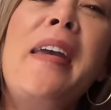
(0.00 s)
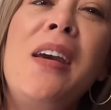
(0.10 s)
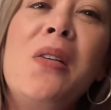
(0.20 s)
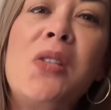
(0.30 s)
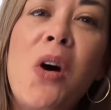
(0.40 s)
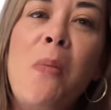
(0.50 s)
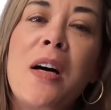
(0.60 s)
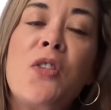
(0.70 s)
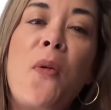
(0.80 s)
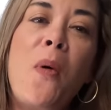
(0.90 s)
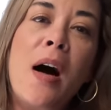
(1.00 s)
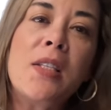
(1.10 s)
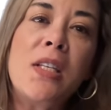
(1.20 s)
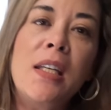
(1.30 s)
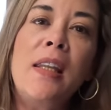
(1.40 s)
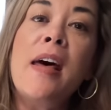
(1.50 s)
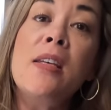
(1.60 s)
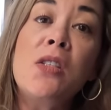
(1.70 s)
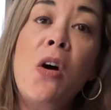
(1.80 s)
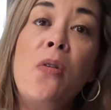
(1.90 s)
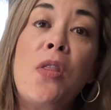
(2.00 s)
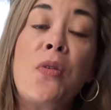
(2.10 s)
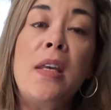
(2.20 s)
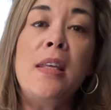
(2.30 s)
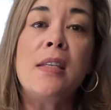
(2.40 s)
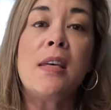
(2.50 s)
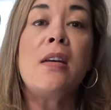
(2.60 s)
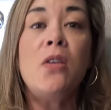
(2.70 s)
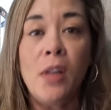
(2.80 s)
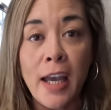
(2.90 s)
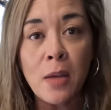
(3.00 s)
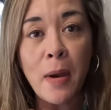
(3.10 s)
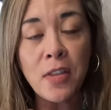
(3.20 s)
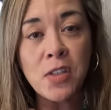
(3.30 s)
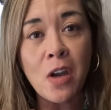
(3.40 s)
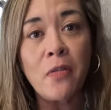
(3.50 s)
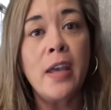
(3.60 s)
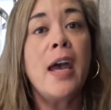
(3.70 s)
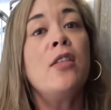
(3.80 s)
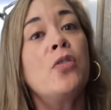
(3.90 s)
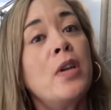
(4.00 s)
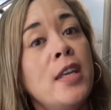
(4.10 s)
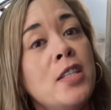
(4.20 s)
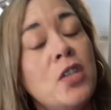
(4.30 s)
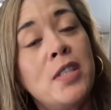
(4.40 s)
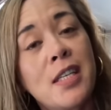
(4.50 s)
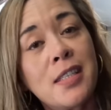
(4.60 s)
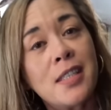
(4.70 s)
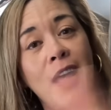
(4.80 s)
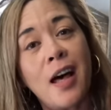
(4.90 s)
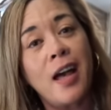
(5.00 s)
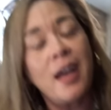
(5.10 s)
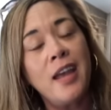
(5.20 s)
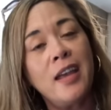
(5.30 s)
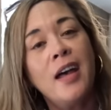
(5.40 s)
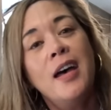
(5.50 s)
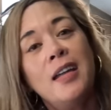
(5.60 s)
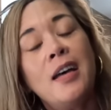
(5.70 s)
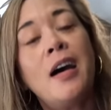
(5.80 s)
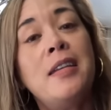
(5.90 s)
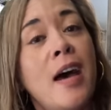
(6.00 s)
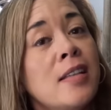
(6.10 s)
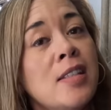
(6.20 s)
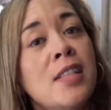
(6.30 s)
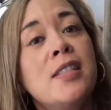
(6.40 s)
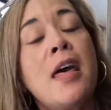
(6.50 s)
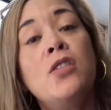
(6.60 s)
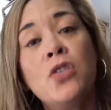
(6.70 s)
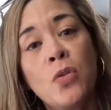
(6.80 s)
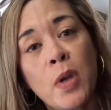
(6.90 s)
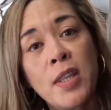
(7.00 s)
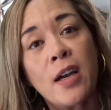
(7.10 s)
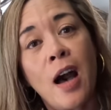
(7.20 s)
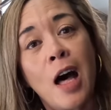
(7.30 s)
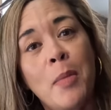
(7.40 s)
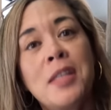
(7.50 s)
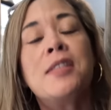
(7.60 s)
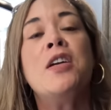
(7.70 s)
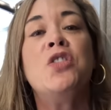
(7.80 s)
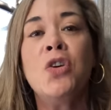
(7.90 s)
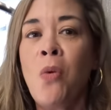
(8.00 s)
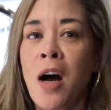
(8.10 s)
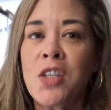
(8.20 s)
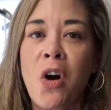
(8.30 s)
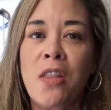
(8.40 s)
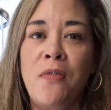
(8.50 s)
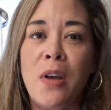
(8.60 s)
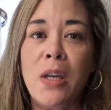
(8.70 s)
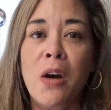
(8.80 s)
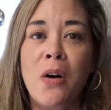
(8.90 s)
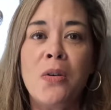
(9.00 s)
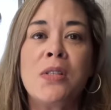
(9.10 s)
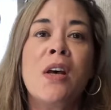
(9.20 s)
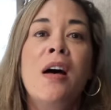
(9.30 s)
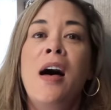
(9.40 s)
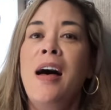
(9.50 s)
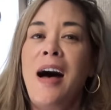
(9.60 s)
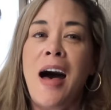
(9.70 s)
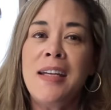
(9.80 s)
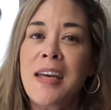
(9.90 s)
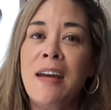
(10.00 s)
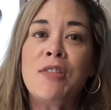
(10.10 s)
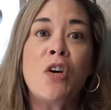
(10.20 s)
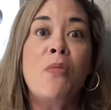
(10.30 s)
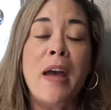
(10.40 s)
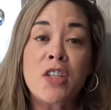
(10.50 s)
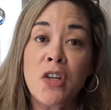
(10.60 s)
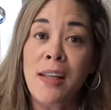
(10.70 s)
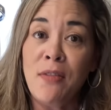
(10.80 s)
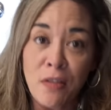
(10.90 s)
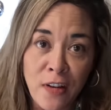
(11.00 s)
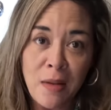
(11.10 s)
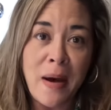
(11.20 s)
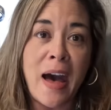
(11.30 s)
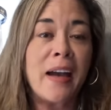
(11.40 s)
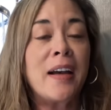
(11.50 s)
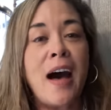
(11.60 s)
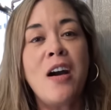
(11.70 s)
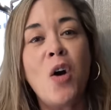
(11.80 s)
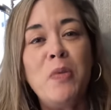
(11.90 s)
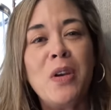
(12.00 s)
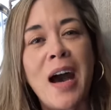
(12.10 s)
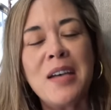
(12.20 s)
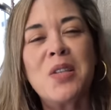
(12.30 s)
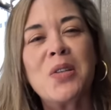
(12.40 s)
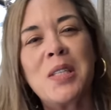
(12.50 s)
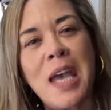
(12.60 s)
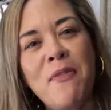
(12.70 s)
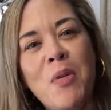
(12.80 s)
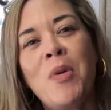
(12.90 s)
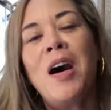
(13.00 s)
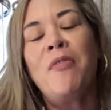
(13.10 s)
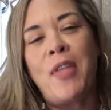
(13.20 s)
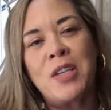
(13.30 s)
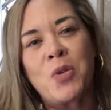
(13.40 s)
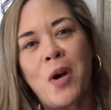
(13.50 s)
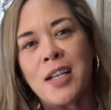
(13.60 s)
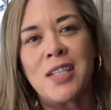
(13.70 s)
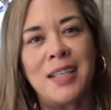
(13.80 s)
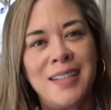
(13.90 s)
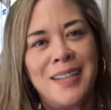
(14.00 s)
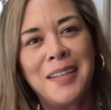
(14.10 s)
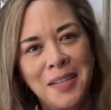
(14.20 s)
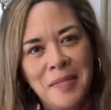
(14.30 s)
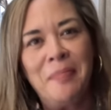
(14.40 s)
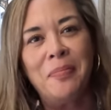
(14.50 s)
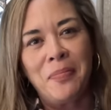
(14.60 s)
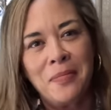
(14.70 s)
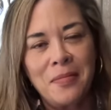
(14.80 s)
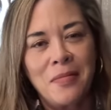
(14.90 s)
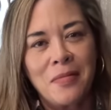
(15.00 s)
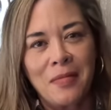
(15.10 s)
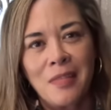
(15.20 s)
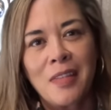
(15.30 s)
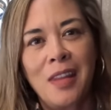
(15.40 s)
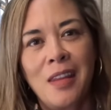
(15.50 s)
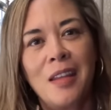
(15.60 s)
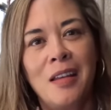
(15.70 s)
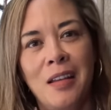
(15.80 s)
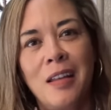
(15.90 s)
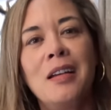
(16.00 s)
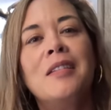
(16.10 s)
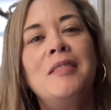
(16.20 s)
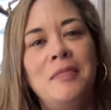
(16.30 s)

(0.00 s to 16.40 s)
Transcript: Thank you so much for watching. Let us know the three things that you like about this RV and the three things you dislike. Yes. Uh, next is they do read the comments. They do watch all the videos. Hi, Dave. Hi, Dave. So make sure you leave your feedback. I hope you guys are safe and well. Thanks for watching. Thank you. Absolutely everybody so much for watching.